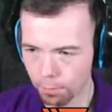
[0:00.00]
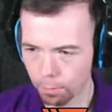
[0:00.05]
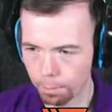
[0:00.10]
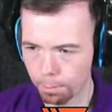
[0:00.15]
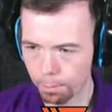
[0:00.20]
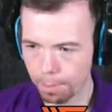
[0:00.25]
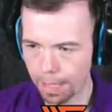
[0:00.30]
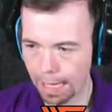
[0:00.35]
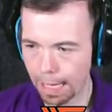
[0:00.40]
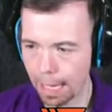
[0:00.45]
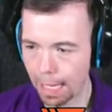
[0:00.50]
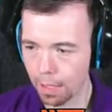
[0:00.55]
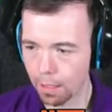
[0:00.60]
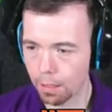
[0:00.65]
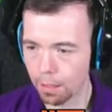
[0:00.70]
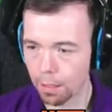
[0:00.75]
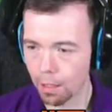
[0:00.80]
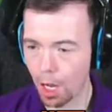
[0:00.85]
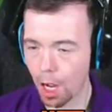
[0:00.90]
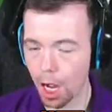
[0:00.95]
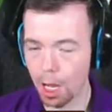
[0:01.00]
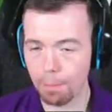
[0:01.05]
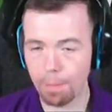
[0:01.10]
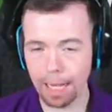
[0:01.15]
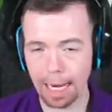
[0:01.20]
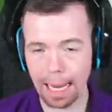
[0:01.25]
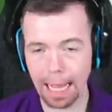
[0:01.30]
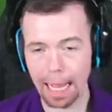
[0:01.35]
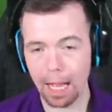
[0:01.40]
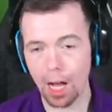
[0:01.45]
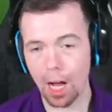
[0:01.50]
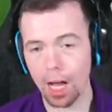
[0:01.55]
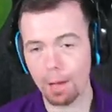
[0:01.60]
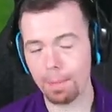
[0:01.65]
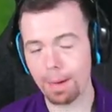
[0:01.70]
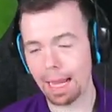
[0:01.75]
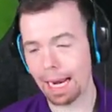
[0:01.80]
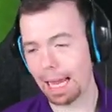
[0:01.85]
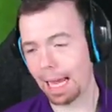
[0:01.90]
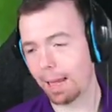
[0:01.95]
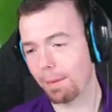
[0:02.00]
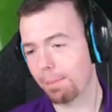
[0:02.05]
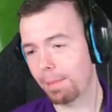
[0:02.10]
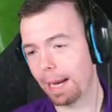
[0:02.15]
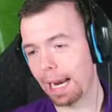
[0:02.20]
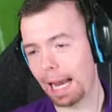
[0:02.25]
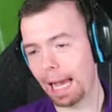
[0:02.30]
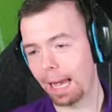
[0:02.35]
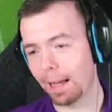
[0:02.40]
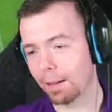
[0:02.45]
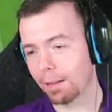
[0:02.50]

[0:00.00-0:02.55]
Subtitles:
Bella. Hi Bella. Hi Bella. Bella.